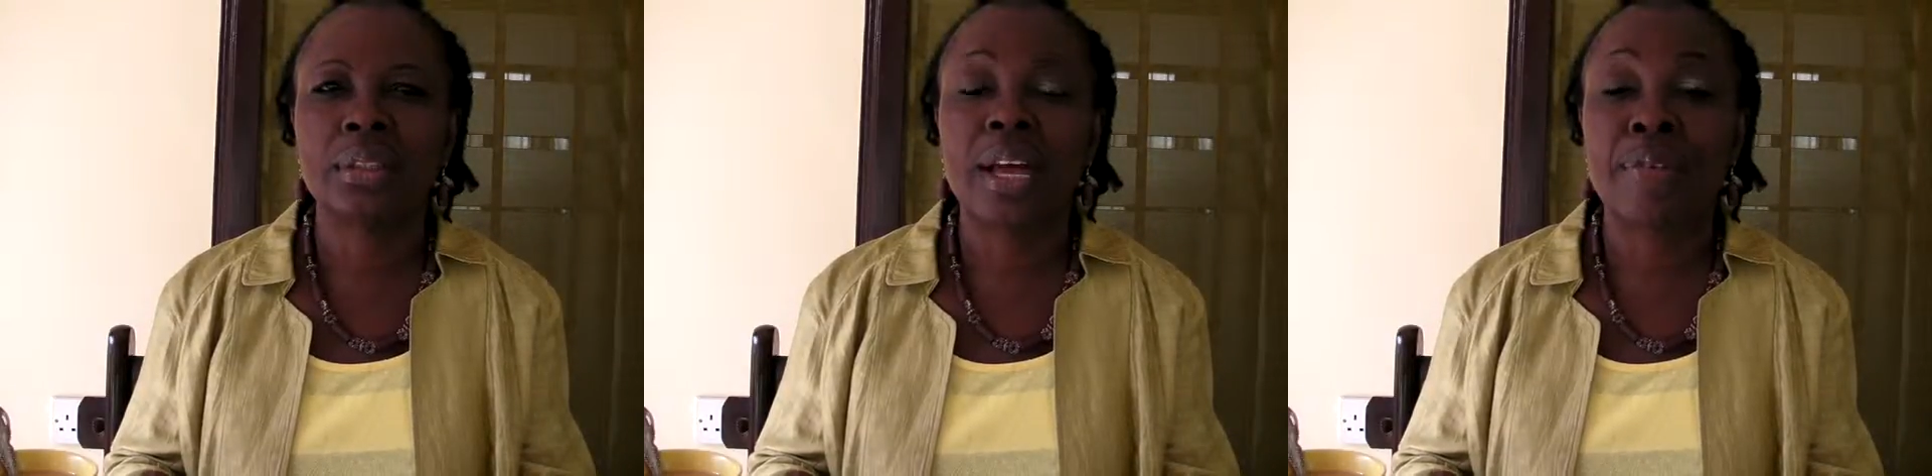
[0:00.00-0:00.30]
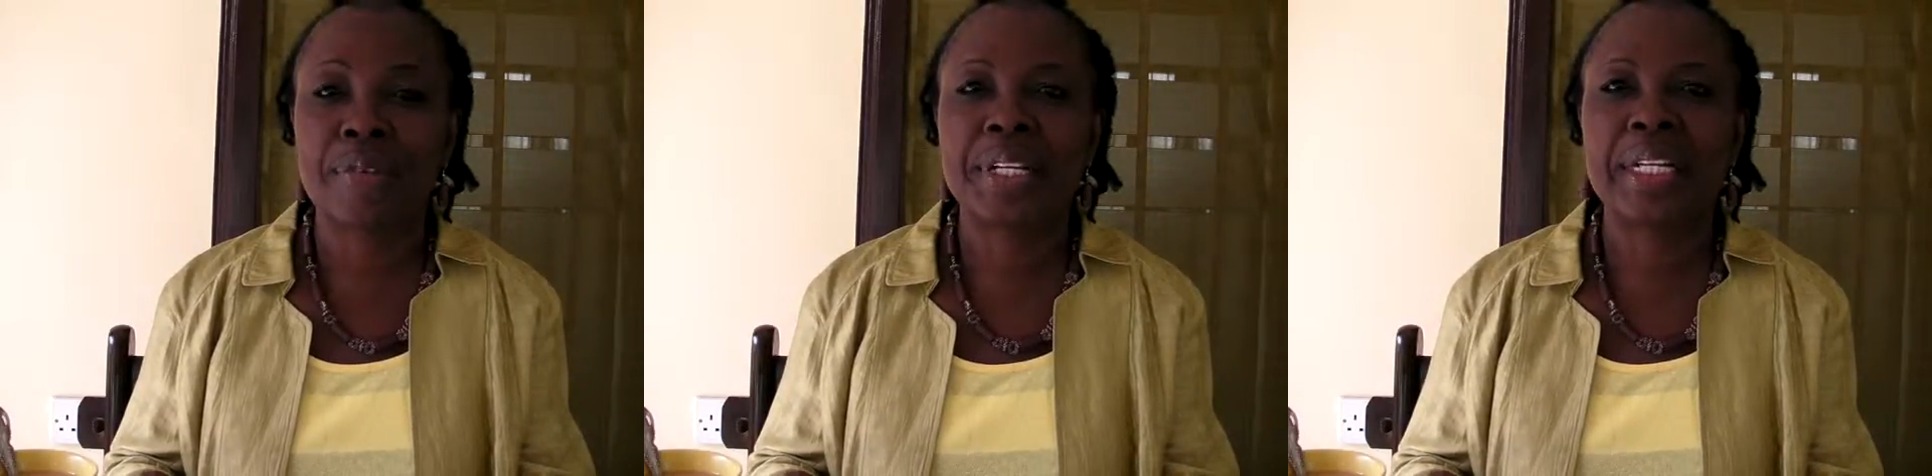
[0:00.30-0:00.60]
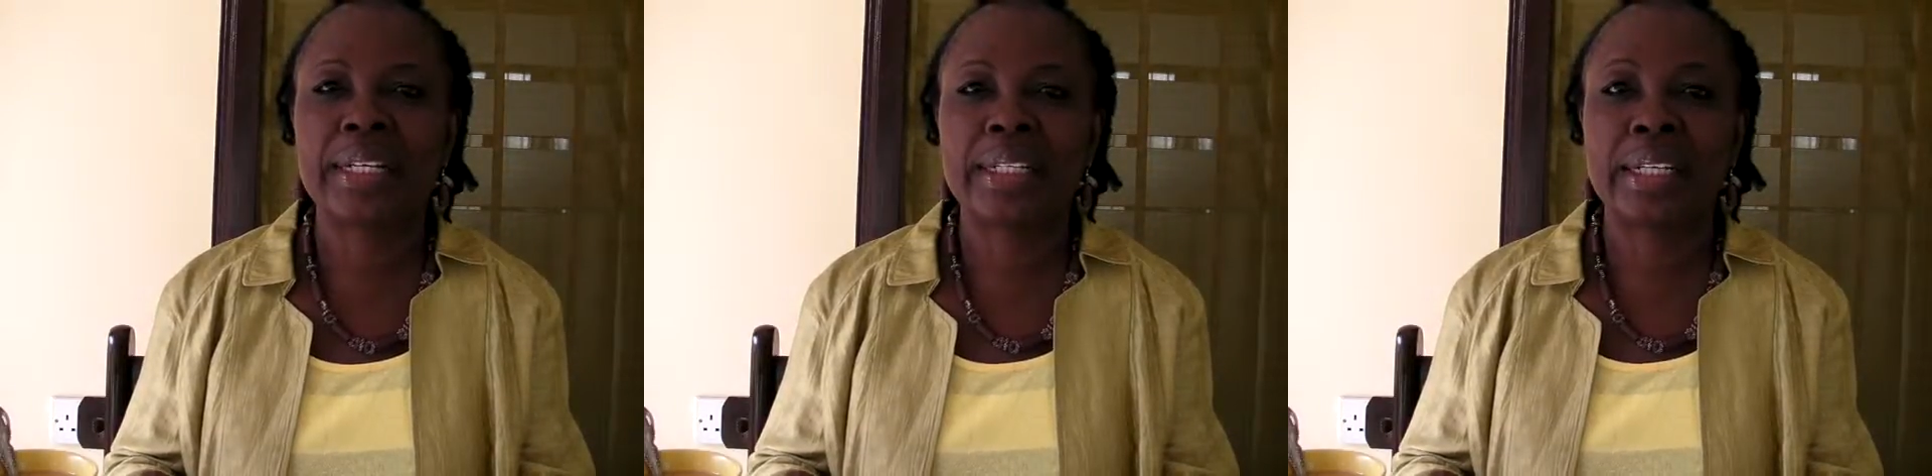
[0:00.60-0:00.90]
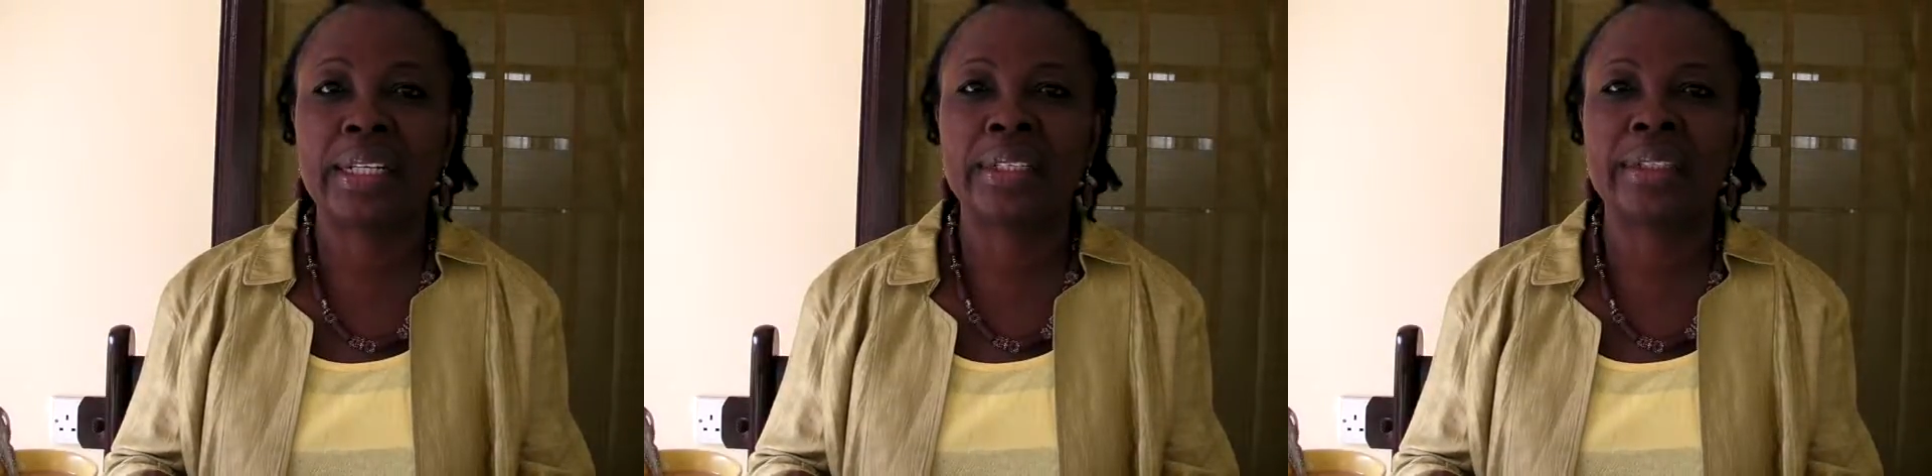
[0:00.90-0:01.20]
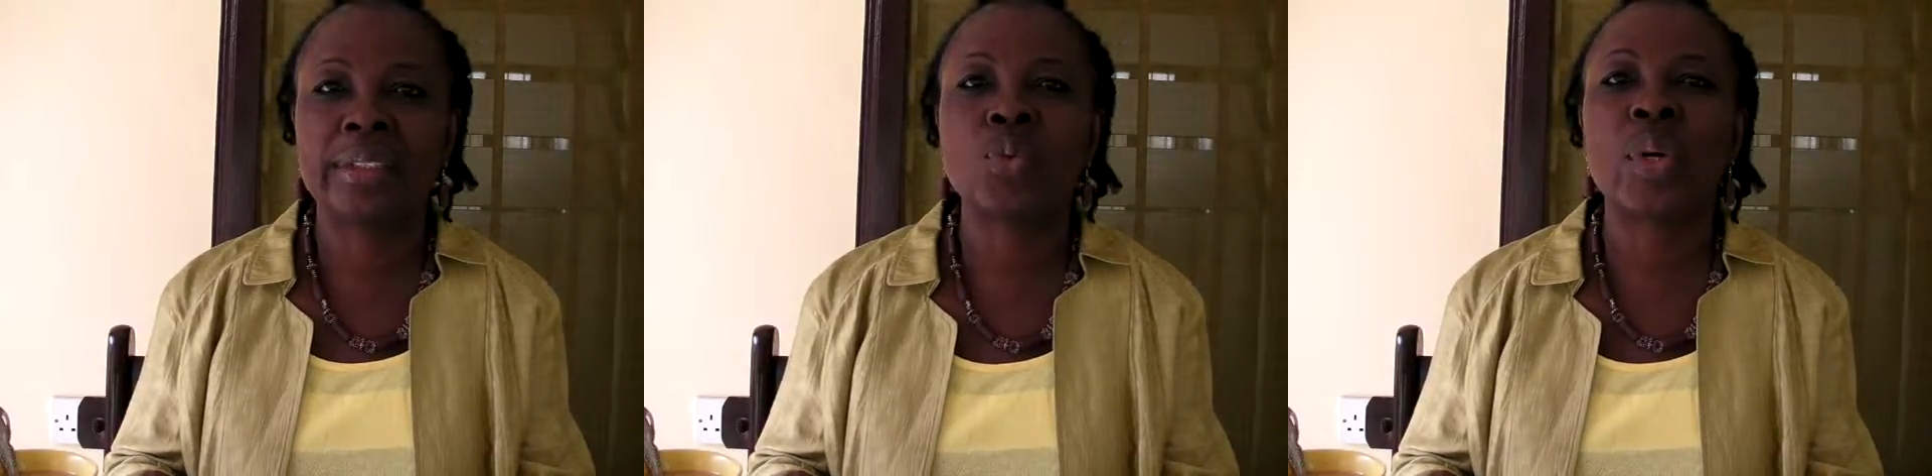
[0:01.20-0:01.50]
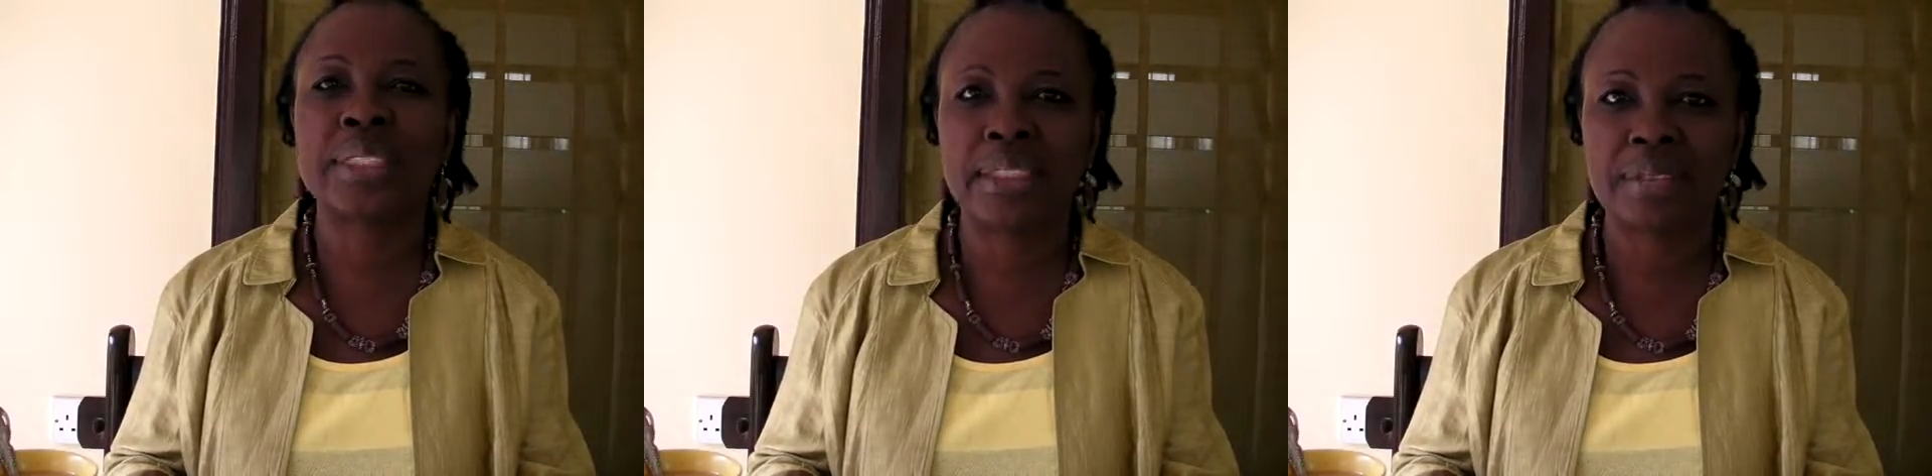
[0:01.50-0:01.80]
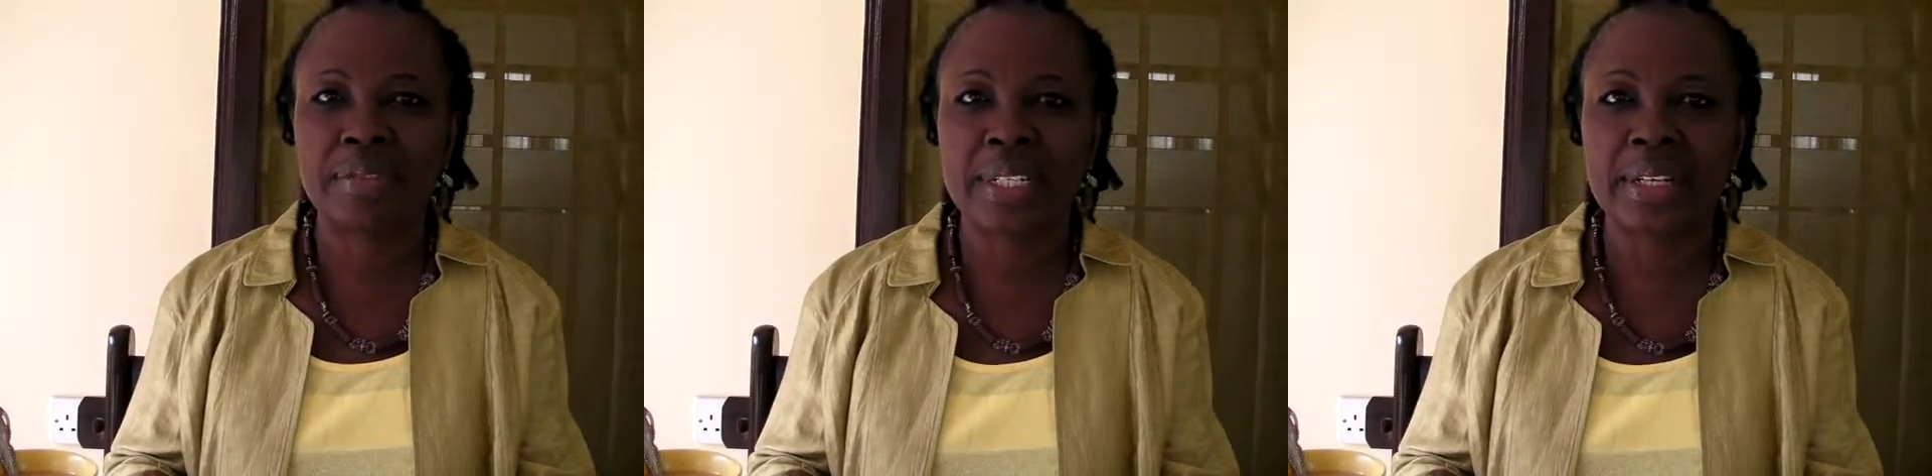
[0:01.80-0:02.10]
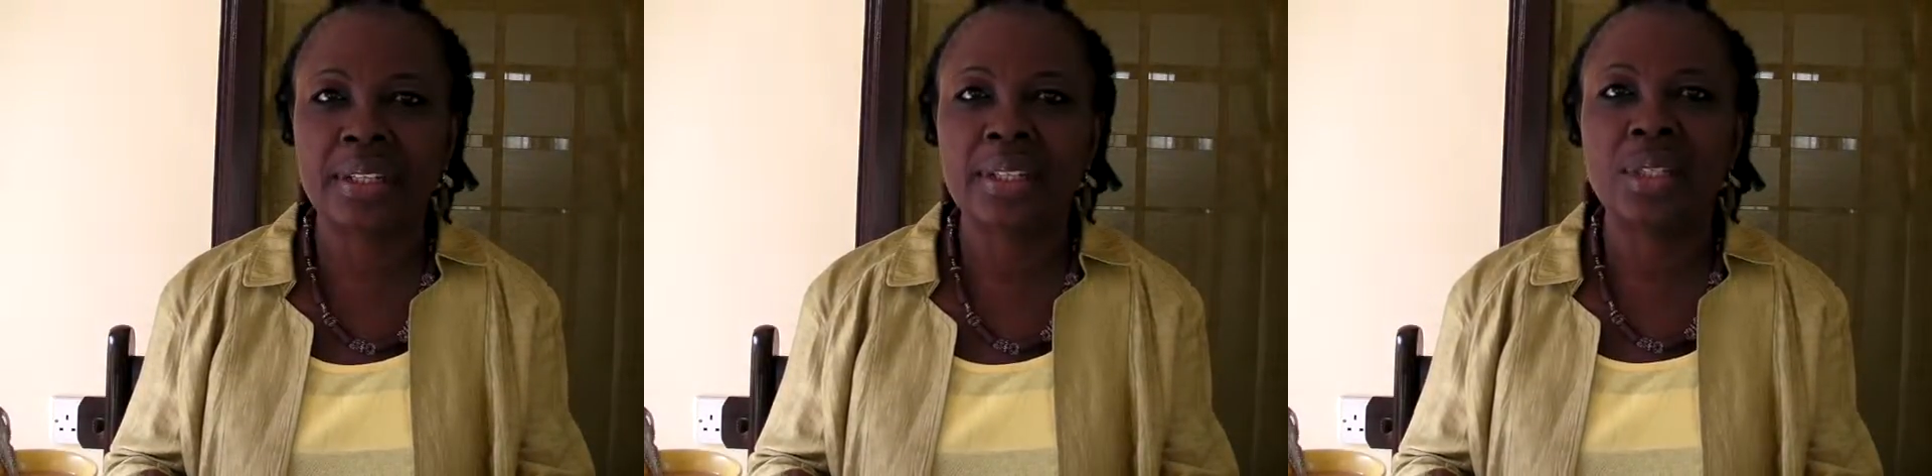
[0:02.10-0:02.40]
Africa and in West Africa,